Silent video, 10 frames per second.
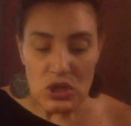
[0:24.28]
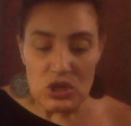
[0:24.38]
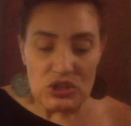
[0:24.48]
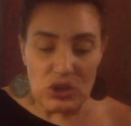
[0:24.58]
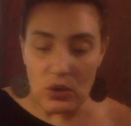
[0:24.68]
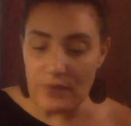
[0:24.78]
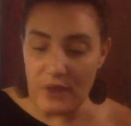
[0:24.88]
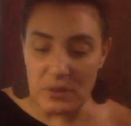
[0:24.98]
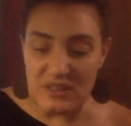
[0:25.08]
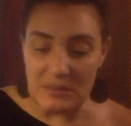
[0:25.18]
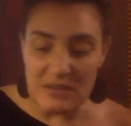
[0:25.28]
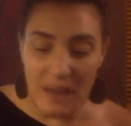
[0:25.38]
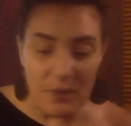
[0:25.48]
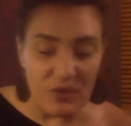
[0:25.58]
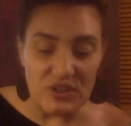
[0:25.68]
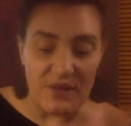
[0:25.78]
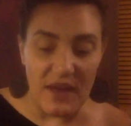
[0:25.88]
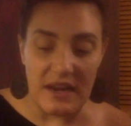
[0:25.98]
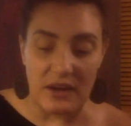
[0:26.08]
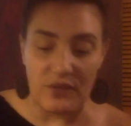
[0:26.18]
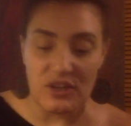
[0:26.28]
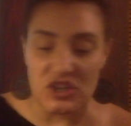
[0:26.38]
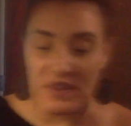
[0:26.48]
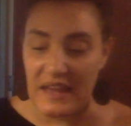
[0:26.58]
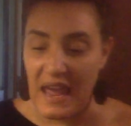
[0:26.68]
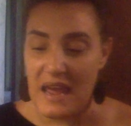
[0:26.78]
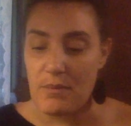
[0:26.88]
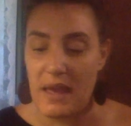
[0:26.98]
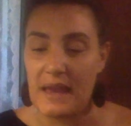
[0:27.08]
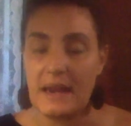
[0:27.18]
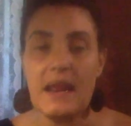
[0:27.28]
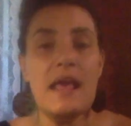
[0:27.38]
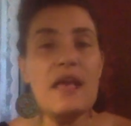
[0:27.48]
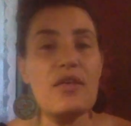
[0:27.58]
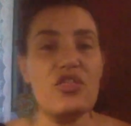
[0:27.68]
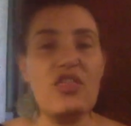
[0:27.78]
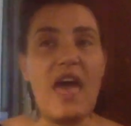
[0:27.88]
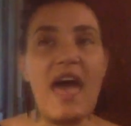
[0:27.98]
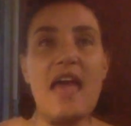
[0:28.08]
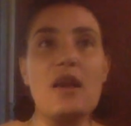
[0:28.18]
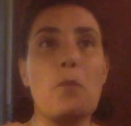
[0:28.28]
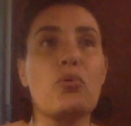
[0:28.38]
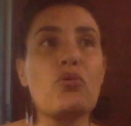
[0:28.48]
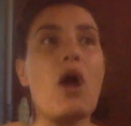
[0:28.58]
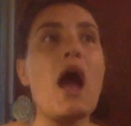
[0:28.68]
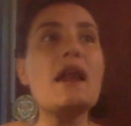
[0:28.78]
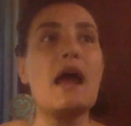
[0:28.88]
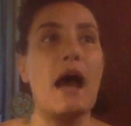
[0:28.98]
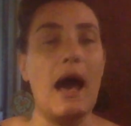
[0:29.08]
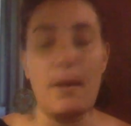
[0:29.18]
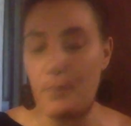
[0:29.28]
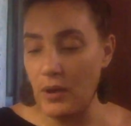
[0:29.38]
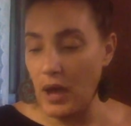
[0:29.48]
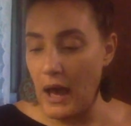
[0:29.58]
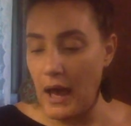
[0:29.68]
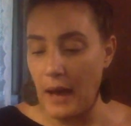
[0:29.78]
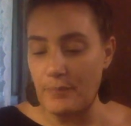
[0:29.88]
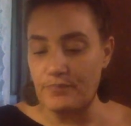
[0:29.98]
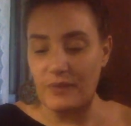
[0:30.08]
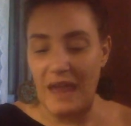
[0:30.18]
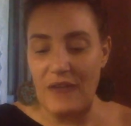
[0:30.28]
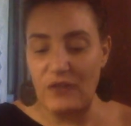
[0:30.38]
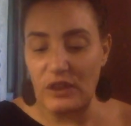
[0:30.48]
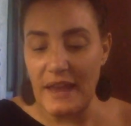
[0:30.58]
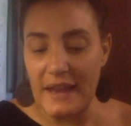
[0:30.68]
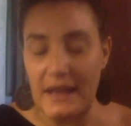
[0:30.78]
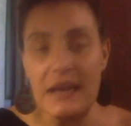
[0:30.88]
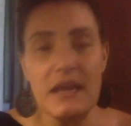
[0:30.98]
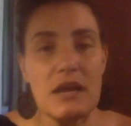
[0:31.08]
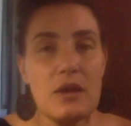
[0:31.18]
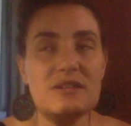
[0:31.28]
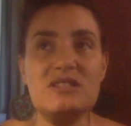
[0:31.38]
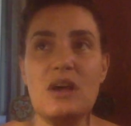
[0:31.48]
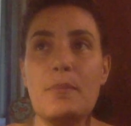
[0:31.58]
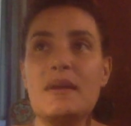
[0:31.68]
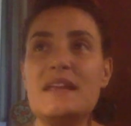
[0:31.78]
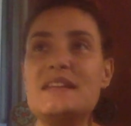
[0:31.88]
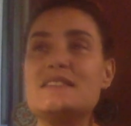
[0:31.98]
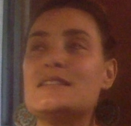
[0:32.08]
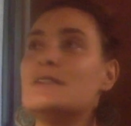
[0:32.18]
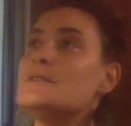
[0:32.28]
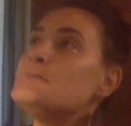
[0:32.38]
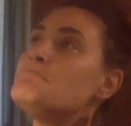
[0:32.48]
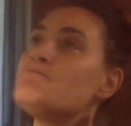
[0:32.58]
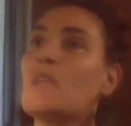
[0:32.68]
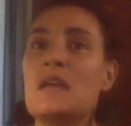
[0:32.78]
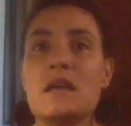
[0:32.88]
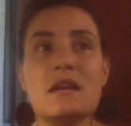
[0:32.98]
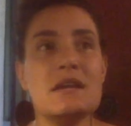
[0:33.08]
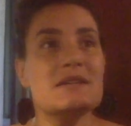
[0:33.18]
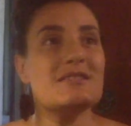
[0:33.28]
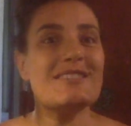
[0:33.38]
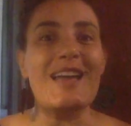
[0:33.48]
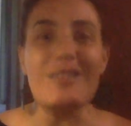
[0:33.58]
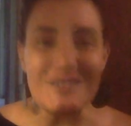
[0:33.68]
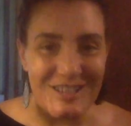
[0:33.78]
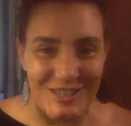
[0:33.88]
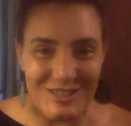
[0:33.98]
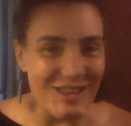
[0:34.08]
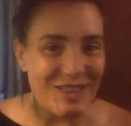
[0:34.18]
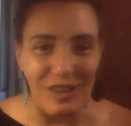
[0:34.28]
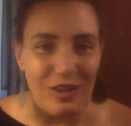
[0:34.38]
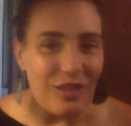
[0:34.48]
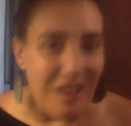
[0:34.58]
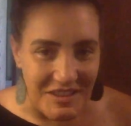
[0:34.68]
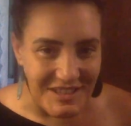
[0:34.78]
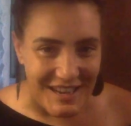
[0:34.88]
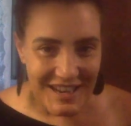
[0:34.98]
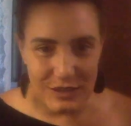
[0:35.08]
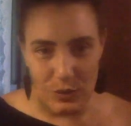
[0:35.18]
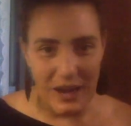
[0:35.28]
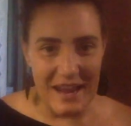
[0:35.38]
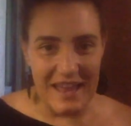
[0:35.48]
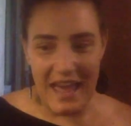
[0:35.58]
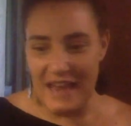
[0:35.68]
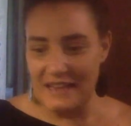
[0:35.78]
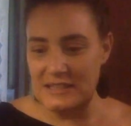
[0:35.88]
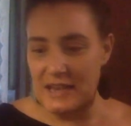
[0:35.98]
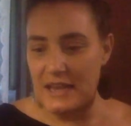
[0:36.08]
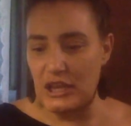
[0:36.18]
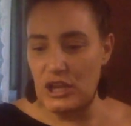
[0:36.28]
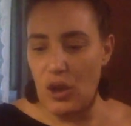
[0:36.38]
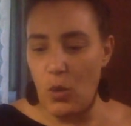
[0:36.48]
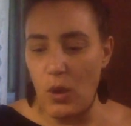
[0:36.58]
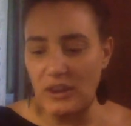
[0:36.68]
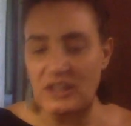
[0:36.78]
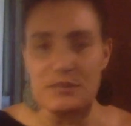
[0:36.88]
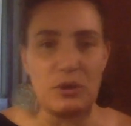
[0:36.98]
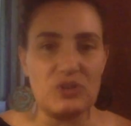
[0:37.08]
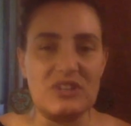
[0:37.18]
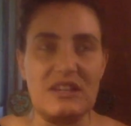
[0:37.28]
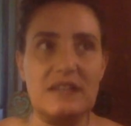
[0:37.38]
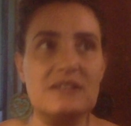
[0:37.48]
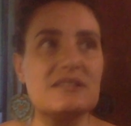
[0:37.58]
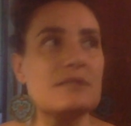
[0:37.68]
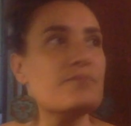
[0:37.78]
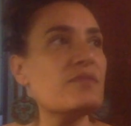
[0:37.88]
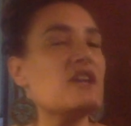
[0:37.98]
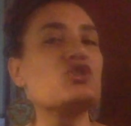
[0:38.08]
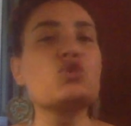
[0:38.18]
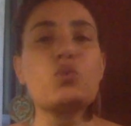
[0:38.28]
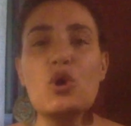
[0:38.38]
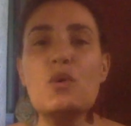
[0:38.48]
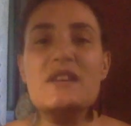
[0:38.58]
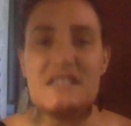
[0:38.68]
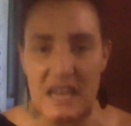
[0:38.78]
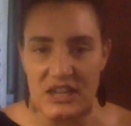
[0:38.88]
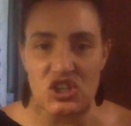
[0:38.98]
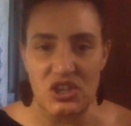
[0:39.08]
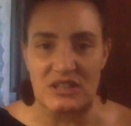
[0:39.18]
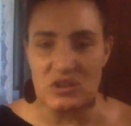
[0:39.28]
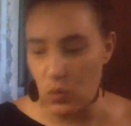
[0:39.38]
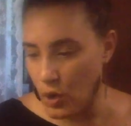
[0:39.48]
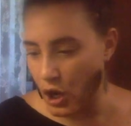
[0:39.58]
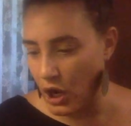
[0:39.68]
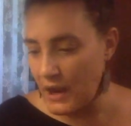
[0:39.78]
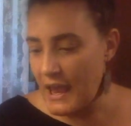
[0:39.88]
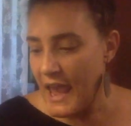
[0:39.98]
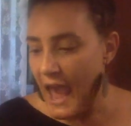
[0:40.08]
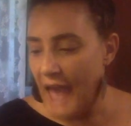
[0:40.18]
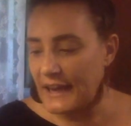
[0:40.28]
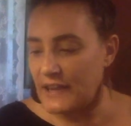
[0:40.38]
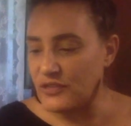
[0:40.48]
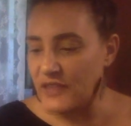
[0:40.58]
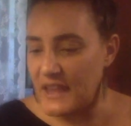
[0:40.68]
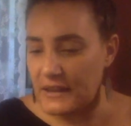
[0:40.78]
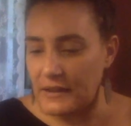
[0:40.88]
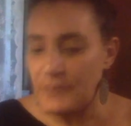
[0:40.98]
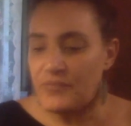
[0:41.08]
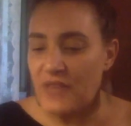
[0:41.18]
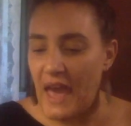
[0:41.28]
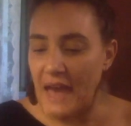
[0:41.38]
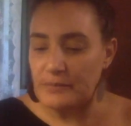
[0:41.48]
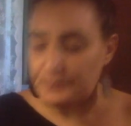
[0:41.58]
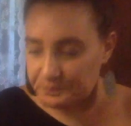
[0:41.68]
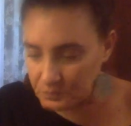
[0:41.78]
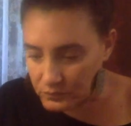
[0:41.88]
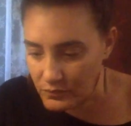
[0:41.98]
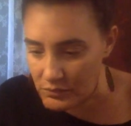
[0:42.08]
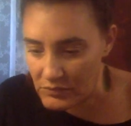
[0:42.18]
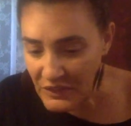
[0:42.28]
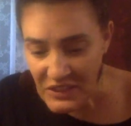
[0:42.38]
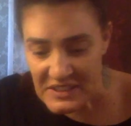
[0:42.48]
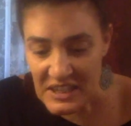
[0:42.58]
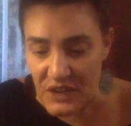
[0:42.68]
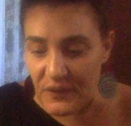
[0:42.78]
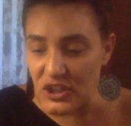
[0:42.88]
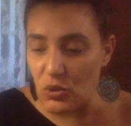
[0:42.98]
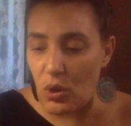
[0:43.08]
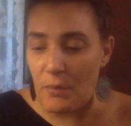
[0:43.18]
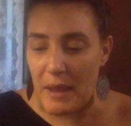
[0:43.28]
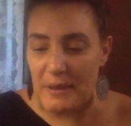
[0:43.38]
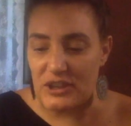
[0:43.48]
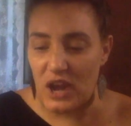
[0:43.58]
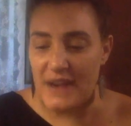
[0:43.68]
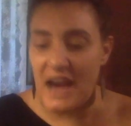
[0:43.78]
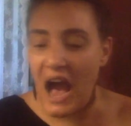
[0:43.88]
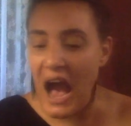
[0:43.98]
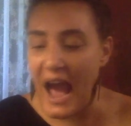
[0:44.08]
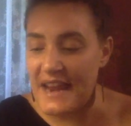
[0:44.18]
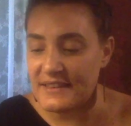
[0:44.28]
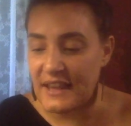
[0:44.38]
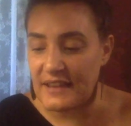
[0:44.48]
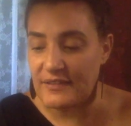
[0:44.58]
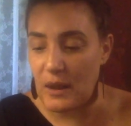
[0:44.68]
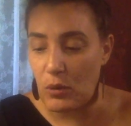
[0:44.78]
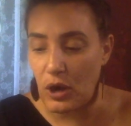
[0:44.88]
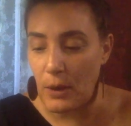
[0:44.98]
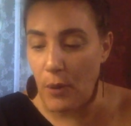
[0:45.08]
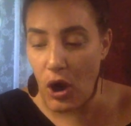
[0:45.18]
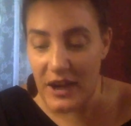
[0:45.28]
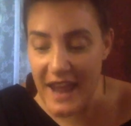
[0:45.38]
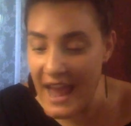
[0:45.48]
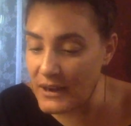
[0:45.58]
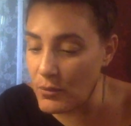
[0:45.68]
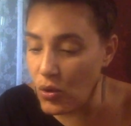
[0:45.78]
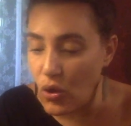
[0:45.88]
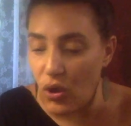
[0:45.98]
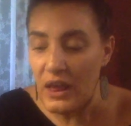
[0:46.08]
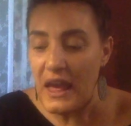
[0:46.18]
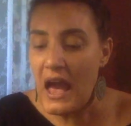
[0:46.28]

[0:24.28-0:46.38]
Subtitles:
So there was some type of a divine intervention that came in that brought up, I feel like somebody's skeletons in the closet is what I get. It's like, you know, what this person's true intentions were. And I think that this individual maybe tried to hide that they were a party animal.